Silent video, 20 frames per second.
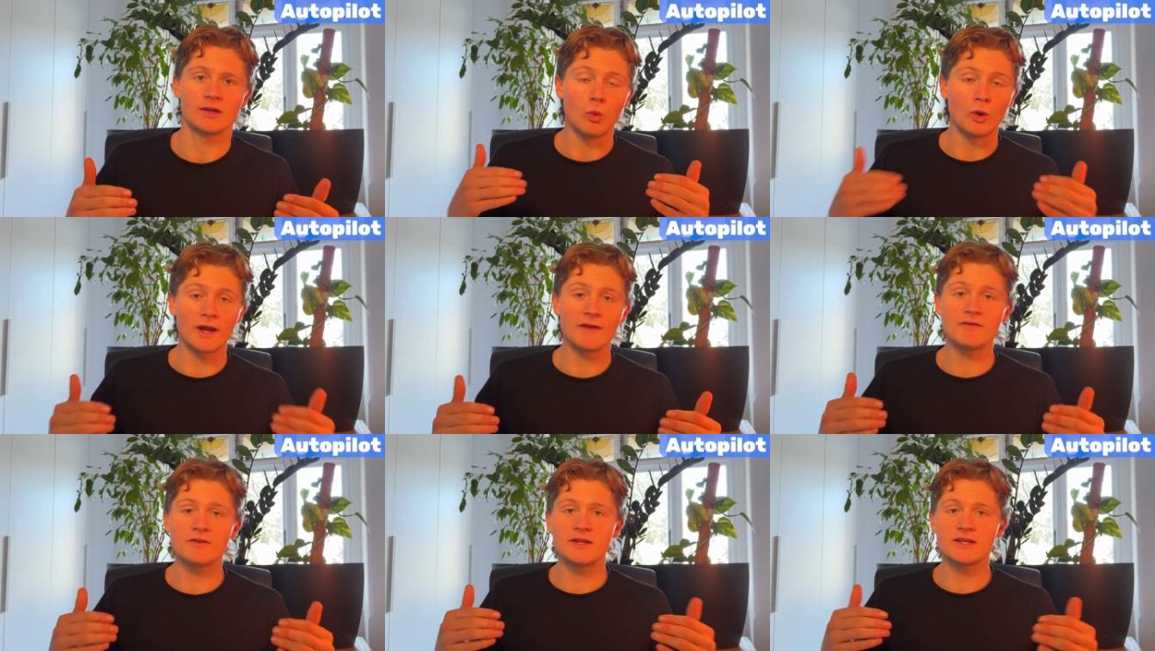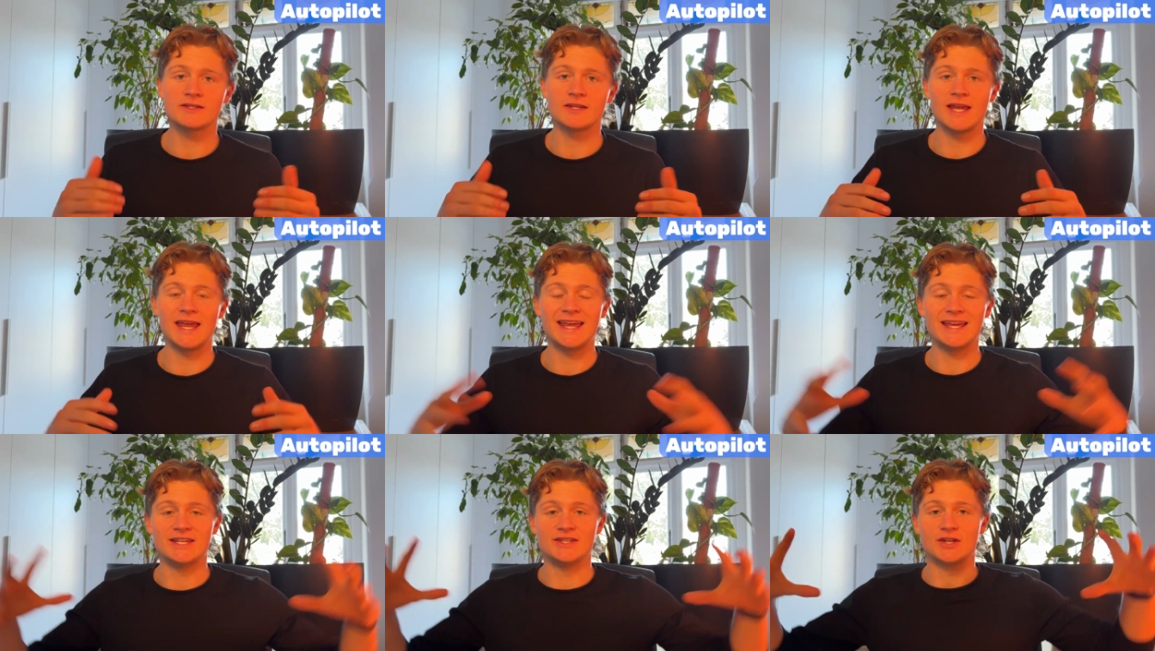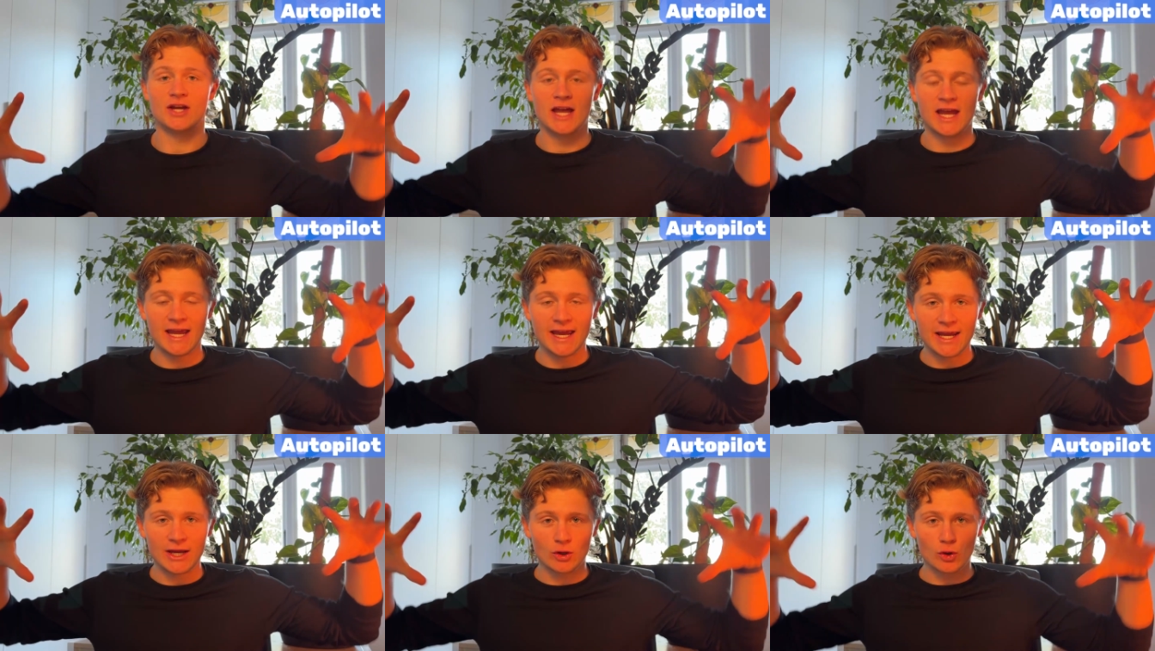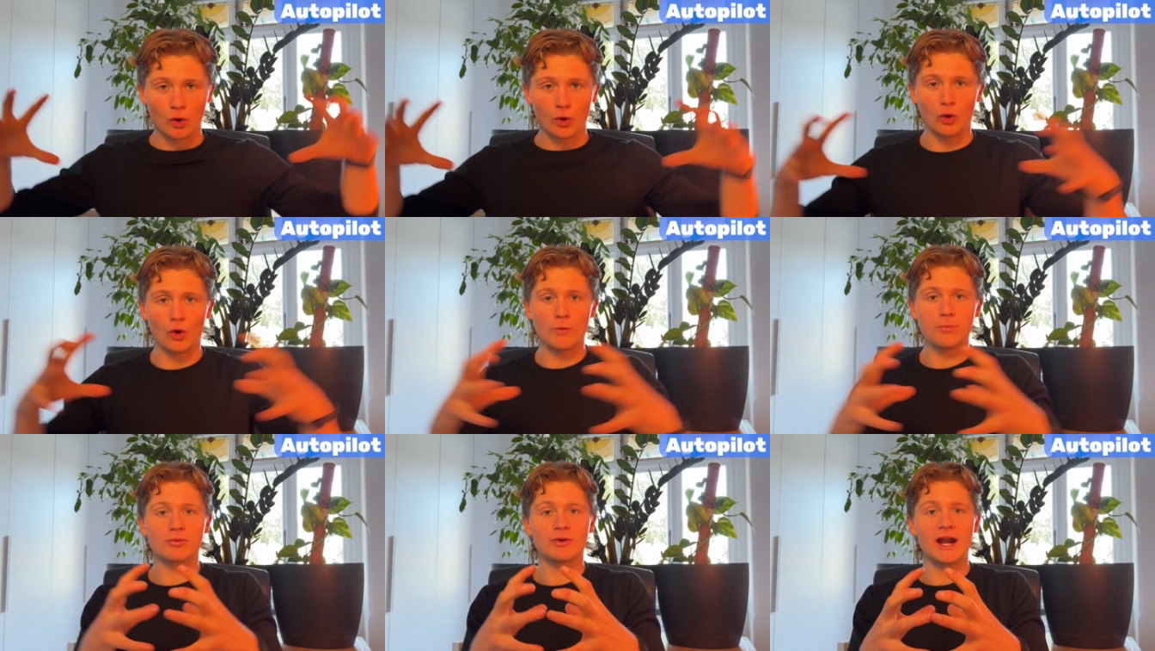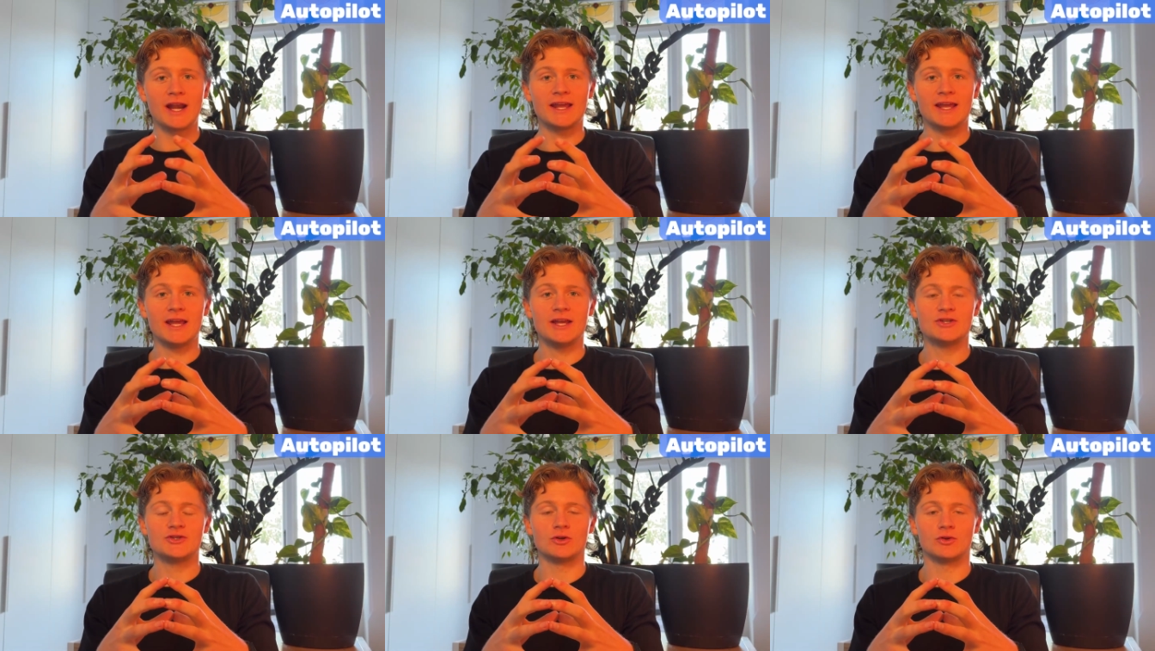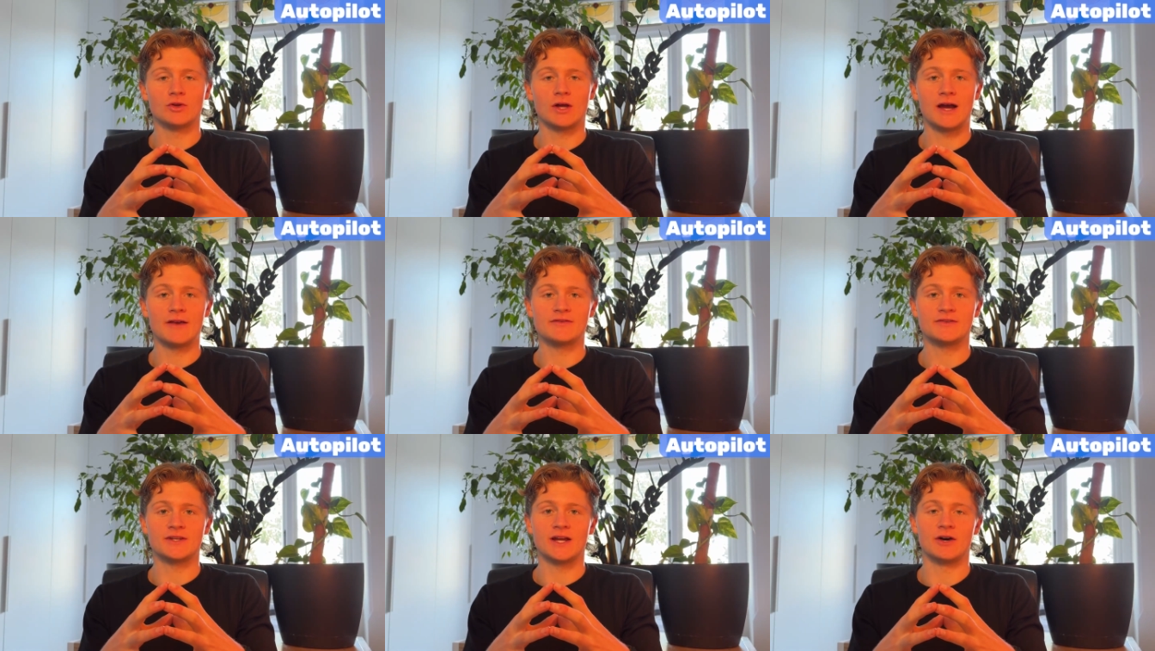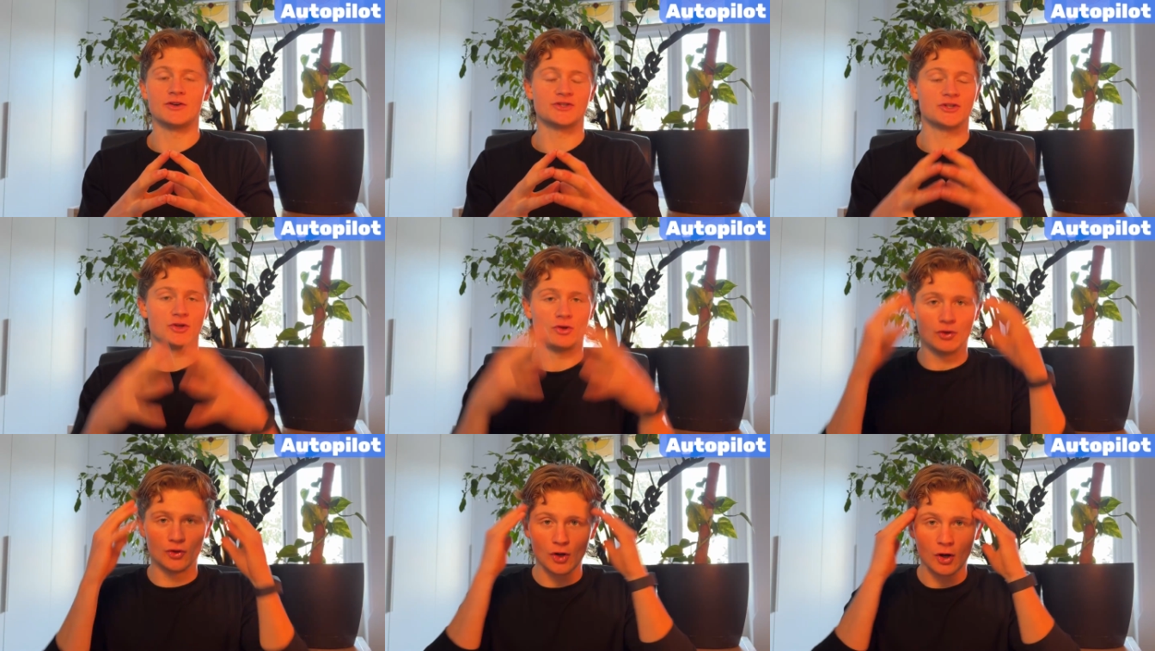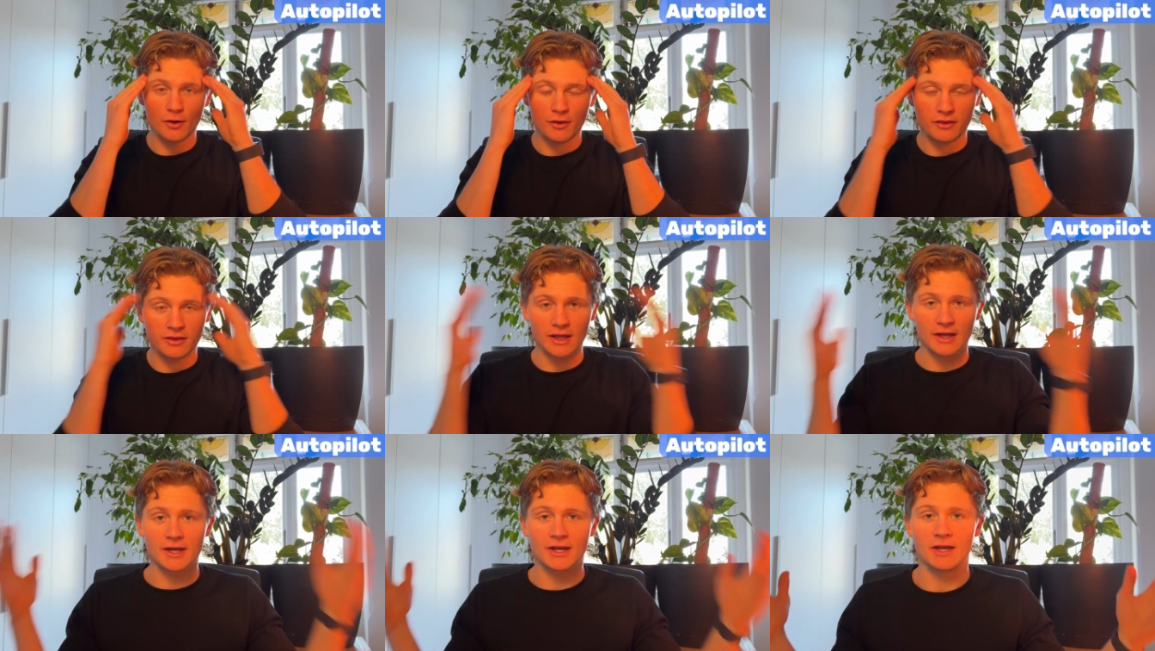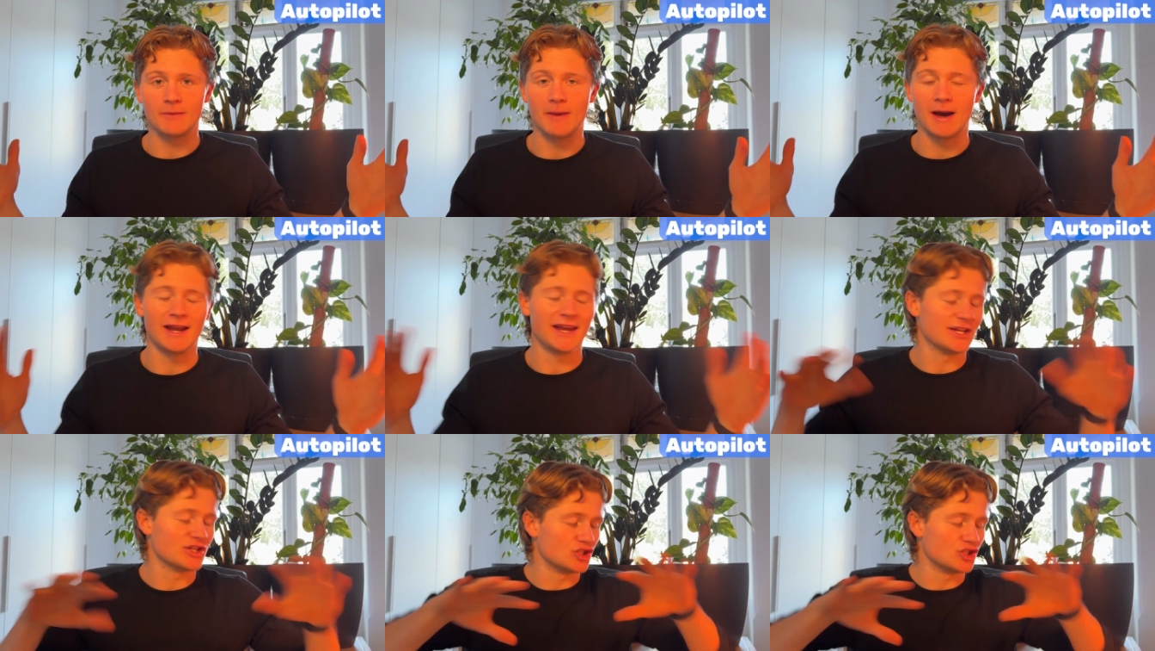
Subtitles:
Whatever this is, incorporating into your lifestyle so you're not thinking about it.